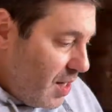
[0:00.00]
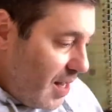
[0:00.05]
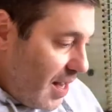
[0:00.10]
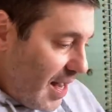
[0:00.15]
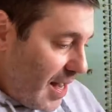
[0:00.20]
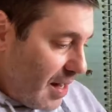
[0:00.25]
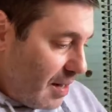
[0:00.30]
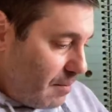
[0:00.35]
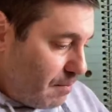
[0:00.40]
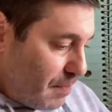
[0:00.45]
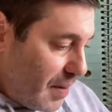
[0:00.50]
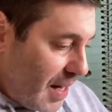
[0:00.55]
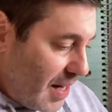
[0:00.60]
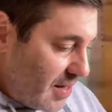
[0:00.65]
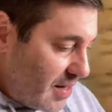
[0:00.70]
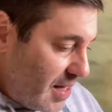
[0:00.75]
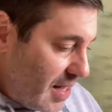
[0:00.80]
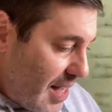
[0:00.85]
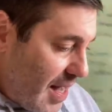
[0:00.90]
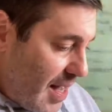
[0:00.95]
And by
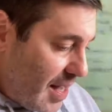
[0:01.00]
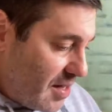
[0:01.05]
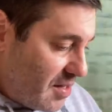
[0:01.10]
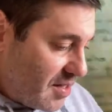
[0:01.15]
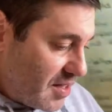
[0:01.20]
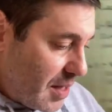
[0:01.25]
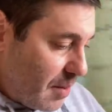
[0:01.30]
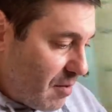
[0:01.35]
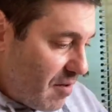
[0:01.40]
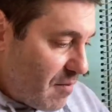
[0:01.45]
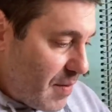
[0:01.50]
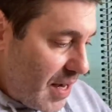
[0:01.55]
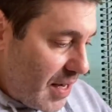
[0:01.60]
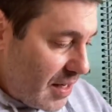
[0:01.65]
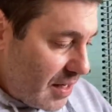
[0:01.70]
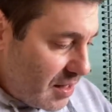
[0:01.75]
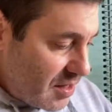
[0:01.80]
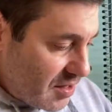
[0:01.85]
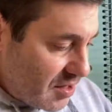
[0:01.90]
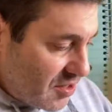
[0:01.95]
the end, some of
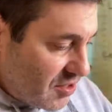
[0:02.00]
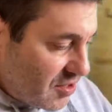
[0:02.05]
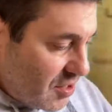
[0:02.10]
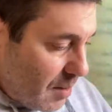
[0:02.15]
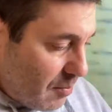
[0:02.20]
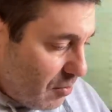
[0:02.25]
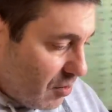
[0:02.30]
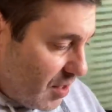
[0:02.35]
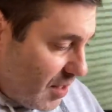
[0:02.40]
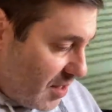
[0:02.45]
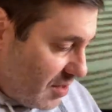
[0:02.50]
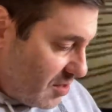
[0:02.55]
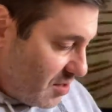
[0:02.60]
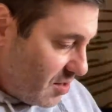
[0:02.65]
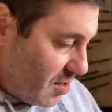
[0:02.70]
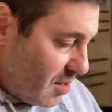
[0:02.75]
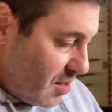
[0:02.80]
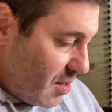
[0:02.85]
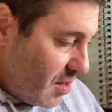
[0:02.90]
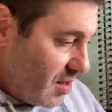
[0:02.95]
my summaries,
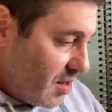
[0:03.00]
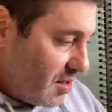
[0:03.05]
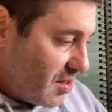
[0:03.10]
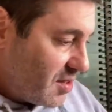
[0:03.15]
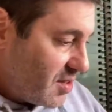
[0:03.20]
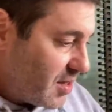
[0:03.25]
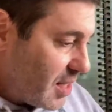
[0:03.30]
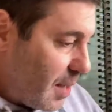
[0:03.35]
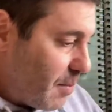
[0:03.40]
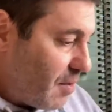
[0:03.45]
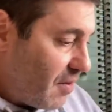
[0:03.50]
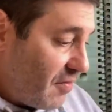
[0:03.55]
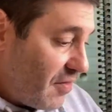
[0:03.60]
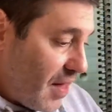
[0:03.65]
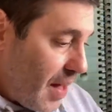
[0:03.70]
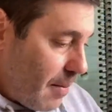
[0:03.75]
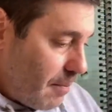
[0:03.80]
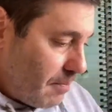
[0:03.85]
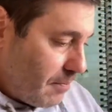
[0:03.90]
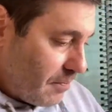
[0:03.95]
some of
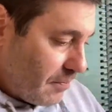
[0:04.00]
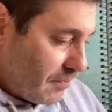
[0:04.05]
them,